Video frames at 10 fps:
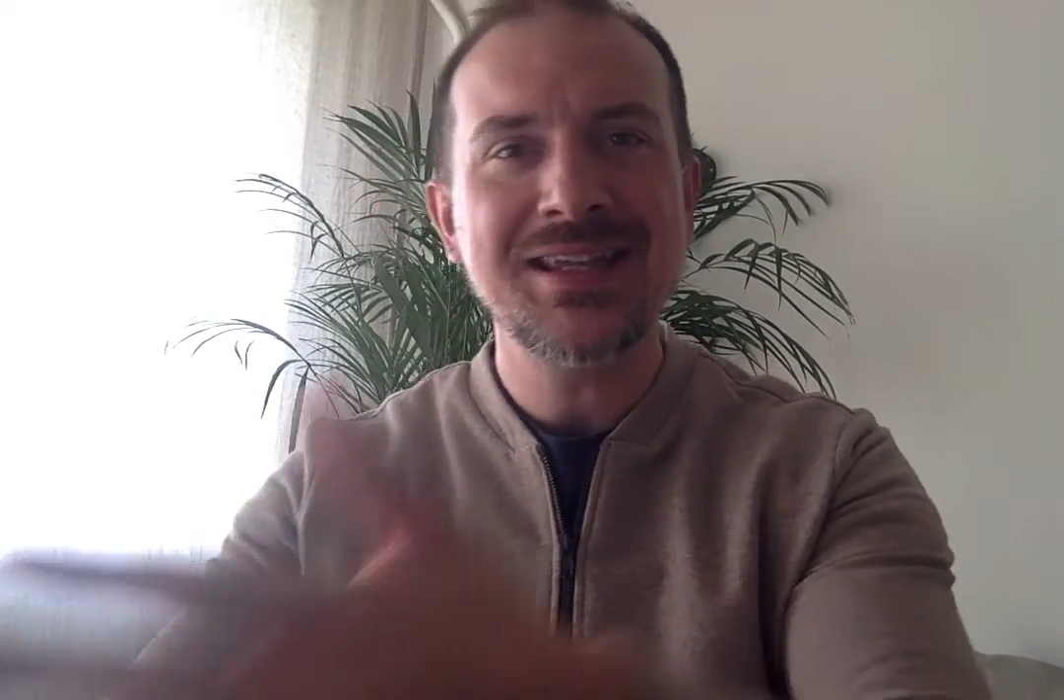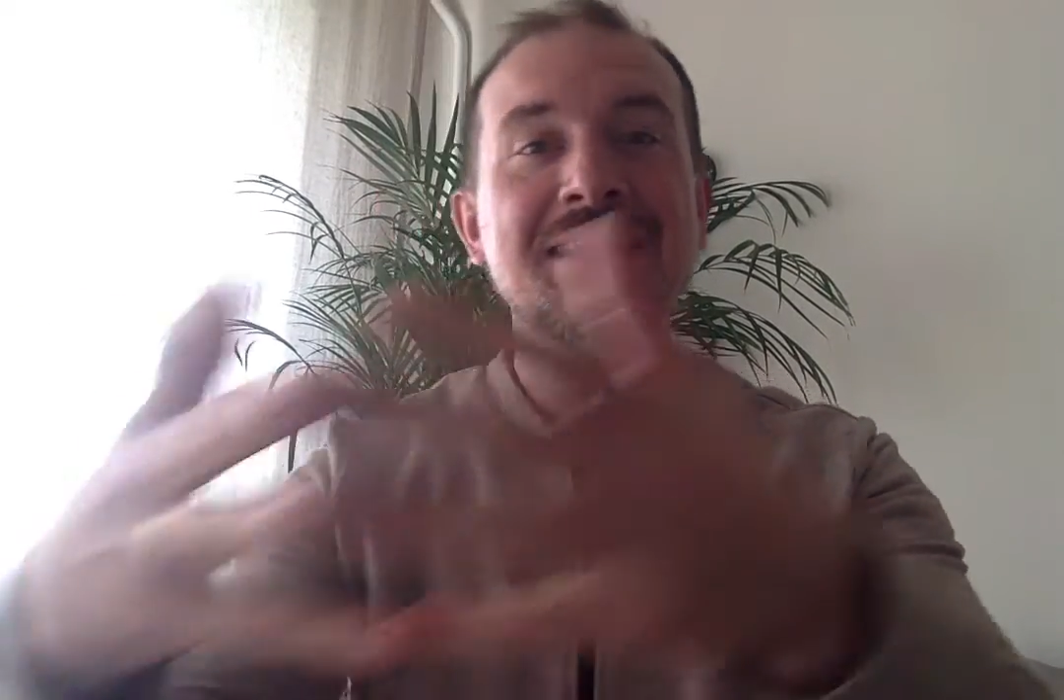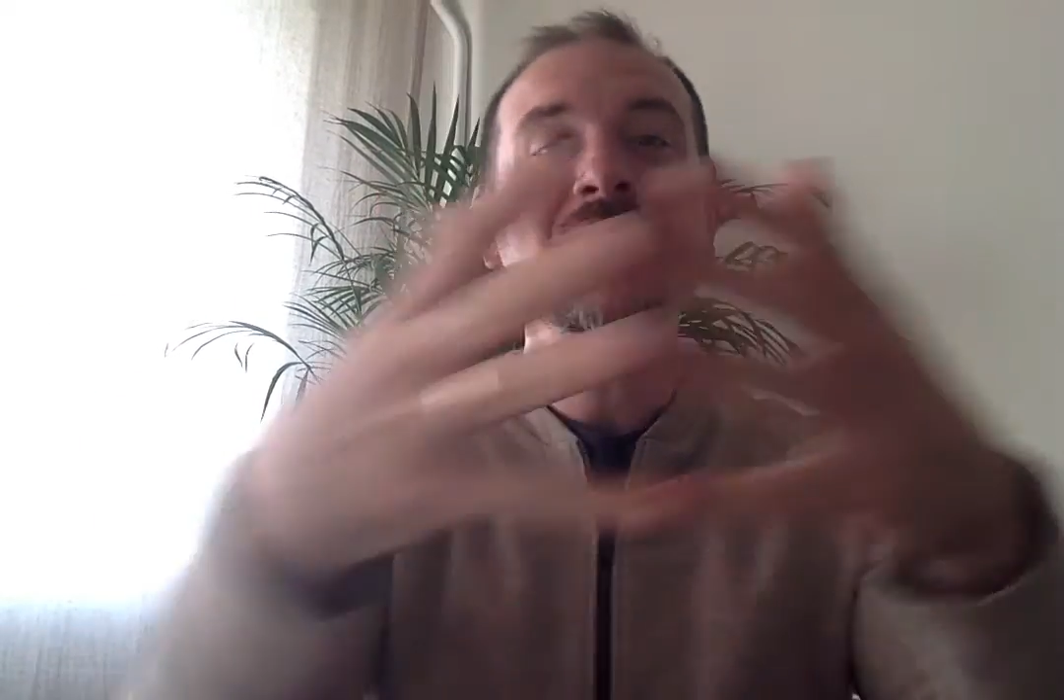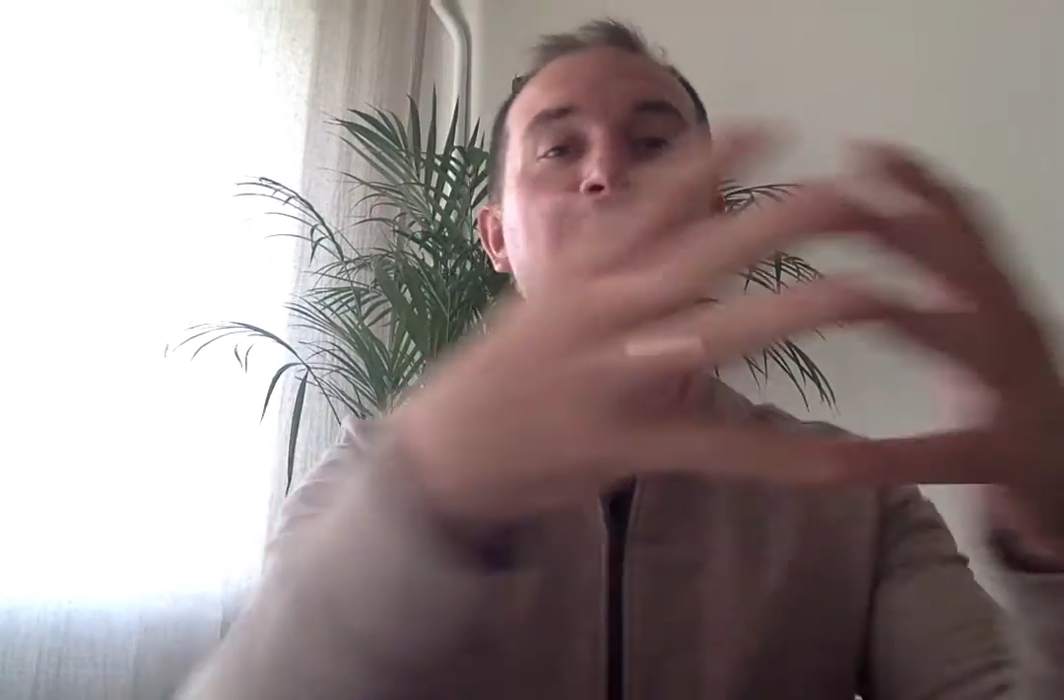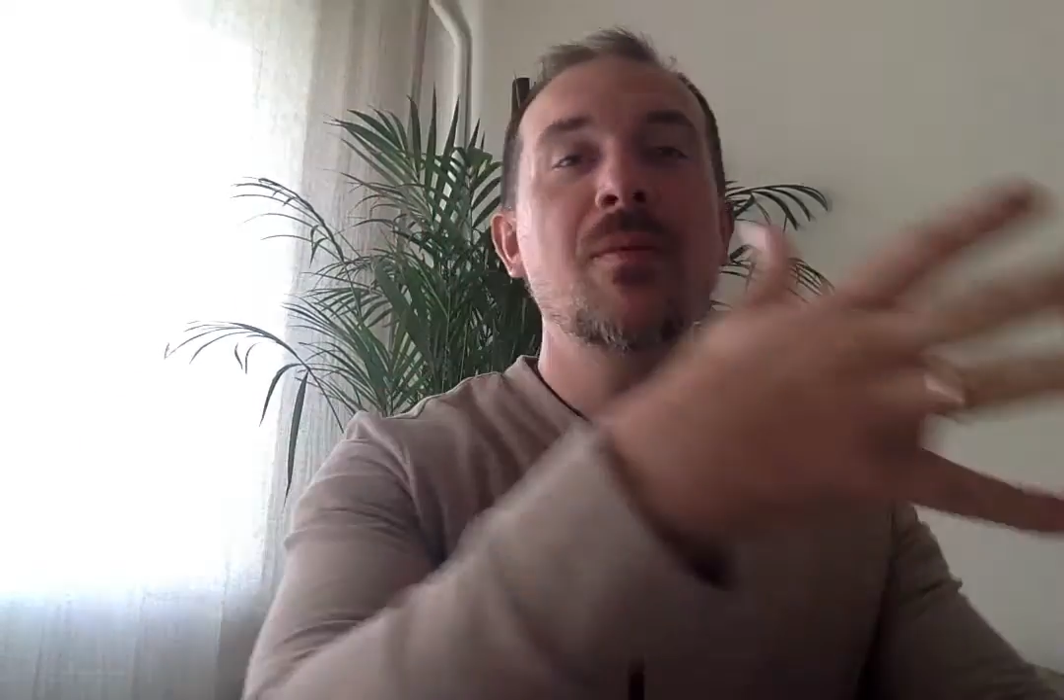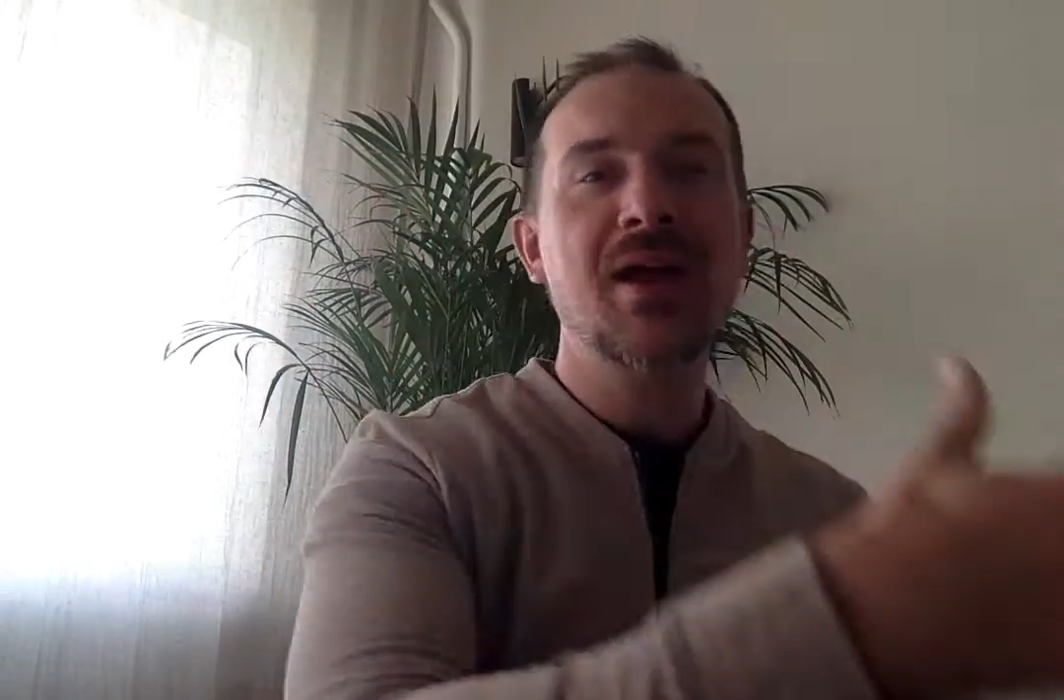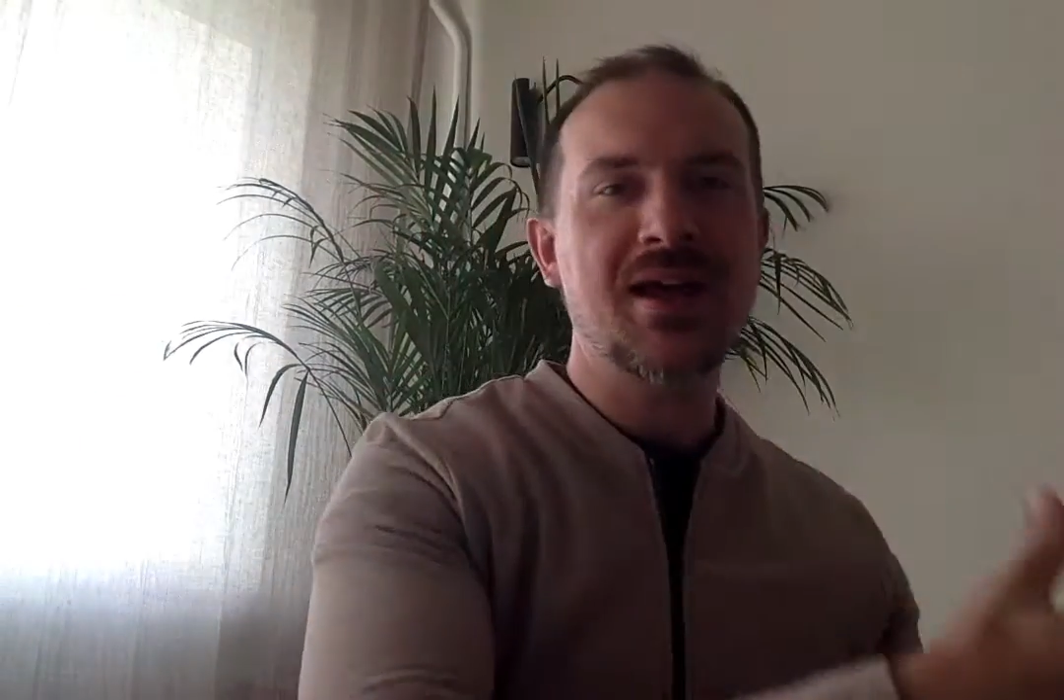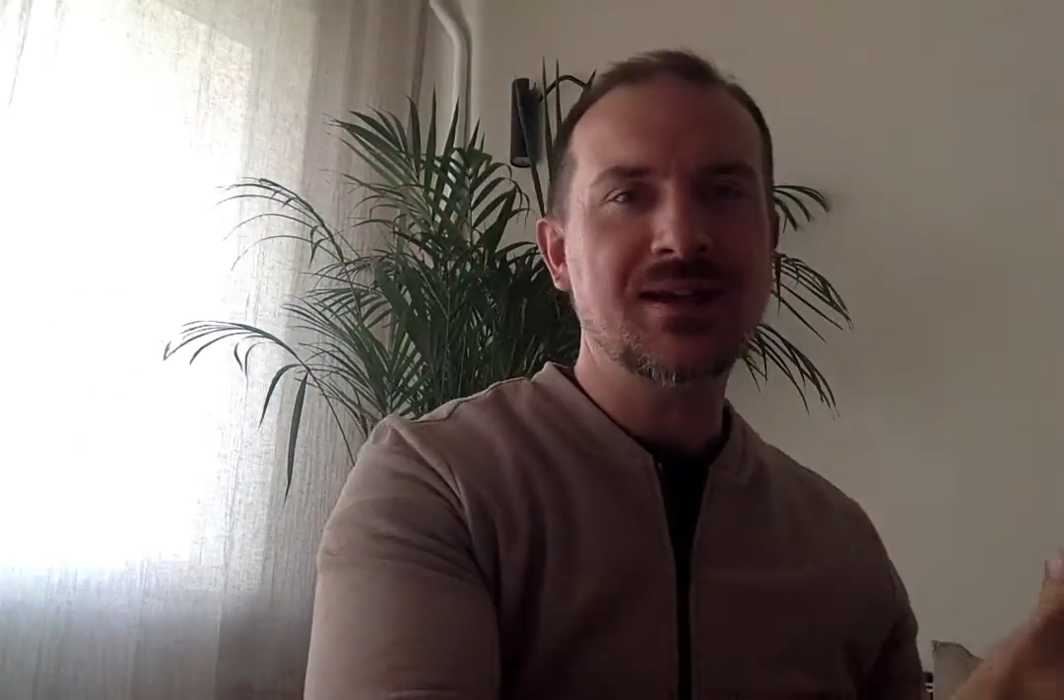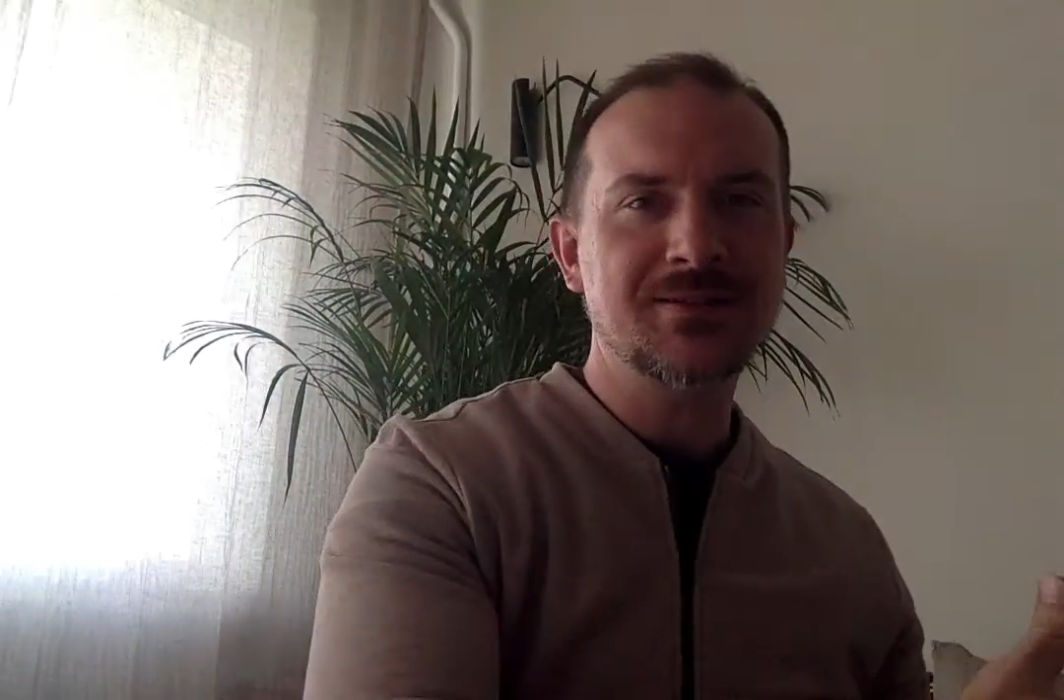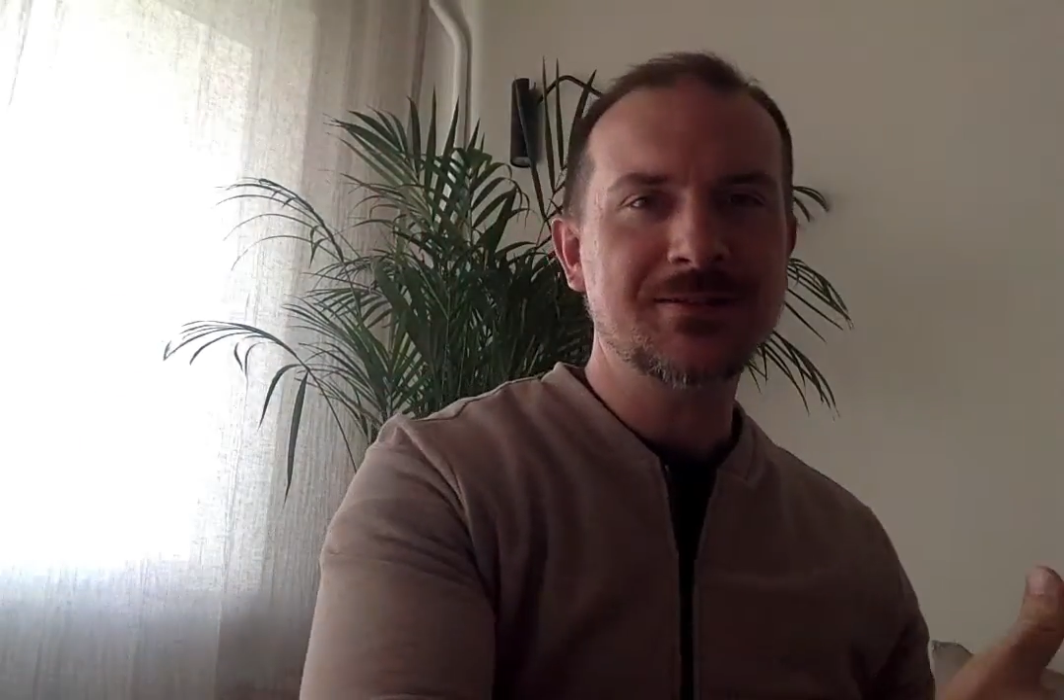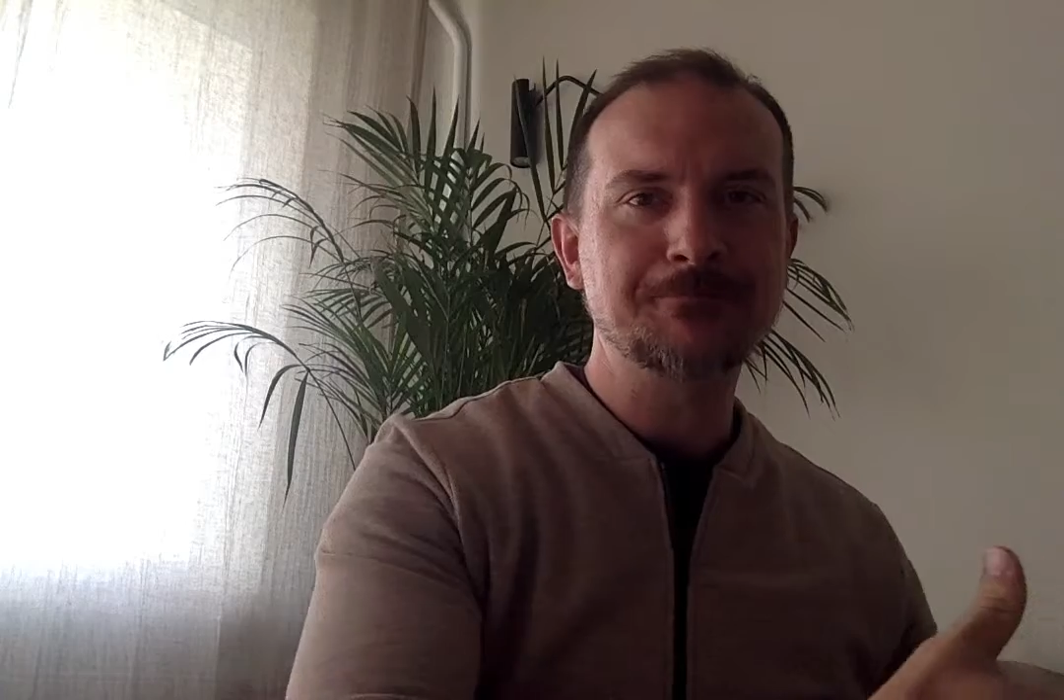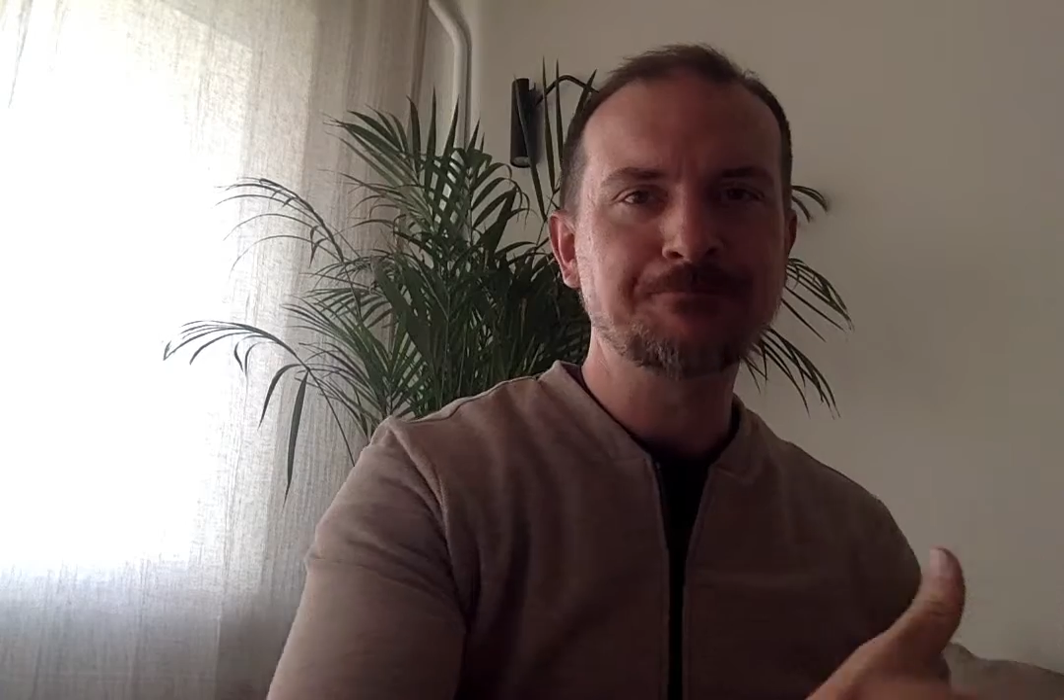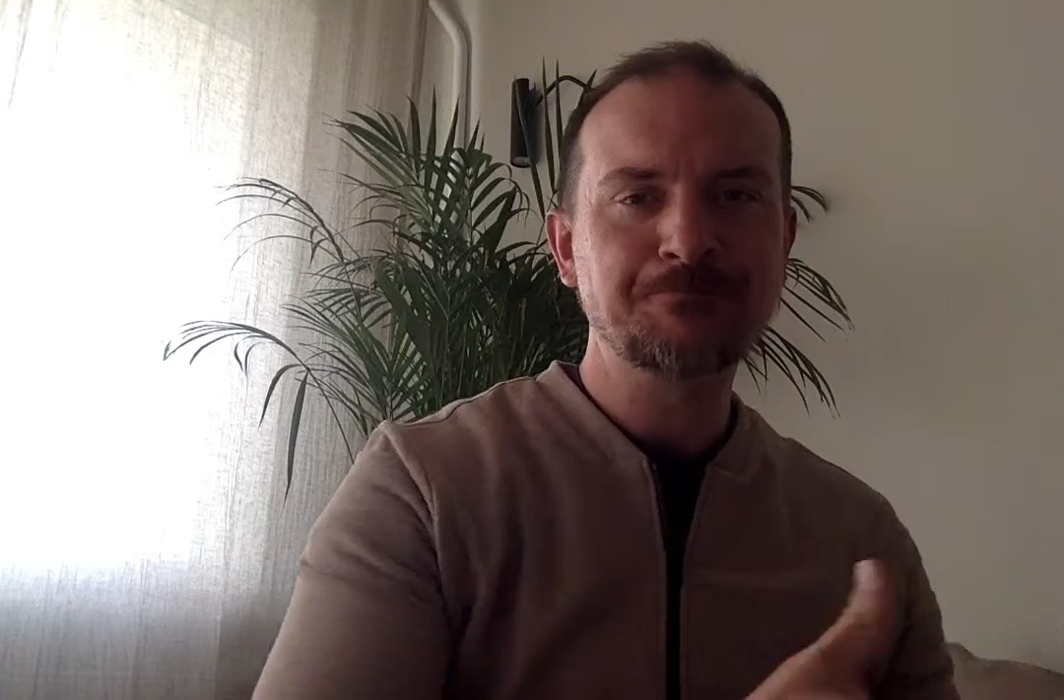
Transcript: in the past.